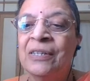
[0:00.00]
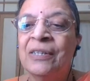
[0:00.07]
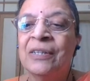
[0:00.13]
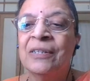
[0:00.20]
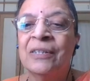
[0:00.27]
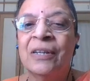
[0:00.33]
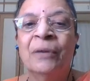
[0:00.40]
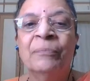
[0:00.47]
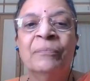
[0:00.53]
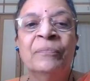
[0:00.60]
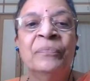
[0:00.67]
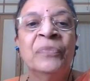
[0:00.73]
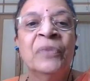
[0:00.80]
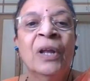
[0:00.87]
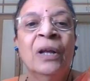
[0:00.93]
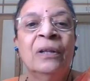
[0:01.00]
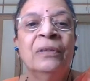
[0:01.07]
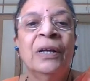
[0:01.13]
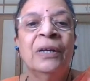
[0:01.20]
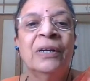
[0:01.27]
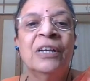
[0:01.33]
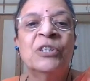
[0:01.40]
system,
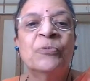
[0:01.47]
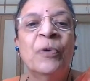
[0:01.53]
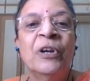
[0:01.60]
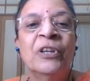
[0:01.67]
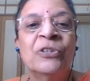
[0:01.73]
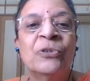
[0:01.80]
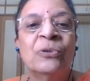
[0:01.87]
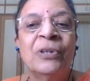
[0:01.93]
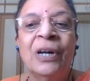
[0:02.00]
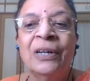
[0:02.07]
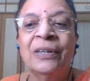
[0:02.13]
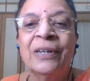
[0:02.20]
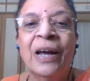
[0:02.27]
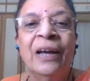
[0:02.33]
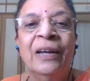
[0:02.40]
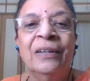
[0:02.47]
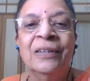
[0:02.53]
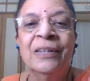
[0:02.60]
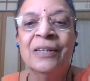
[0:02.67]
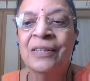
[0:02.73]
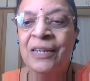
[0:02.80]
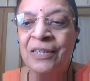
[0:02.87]
the response to delta n
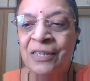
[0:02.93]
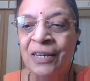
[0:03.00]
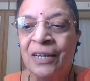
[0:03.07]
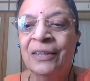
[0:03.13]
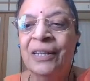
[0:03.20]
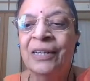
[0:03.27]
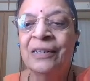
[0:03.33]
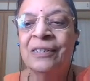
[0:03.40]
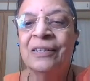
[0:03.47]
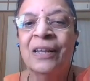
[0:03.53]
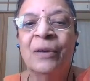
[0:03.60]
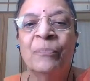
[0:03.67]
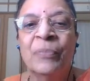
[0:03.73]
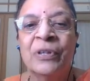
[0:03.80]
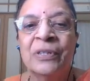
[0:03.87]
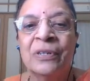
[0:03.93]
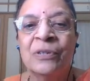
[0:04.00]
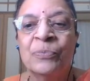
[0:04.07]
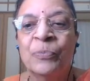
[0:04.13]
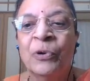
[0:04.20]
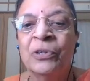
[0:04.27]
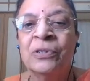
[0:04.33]
is Hn, that is the impulse
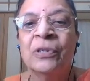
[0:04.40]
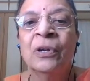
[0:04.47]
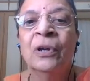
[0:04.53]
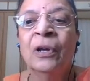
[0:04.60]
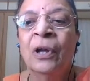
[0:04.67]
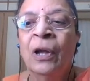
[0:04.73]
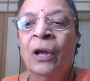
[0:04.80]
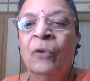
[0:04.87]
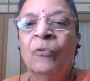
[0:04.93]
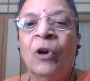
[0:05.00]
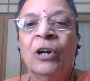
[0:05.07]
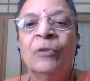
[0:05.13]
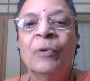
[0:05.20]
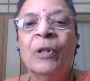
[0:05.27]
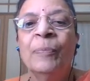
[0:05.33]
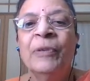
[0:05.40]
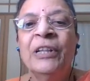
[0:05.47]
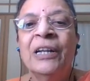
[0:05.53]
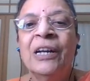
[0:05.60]
response. What will be the